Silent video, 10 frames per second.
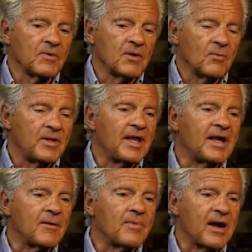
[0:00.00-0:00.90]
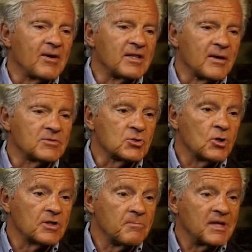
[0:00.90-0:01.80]
when they got married, that was
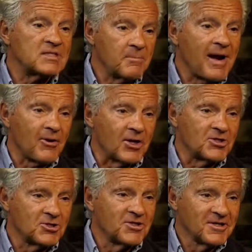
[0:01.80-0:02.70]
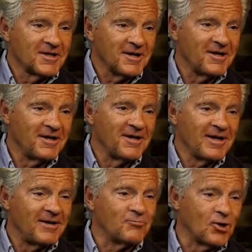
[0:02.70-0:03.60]
called a mixed marriage
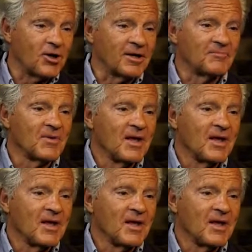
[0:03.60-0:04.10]
in Brooklyn.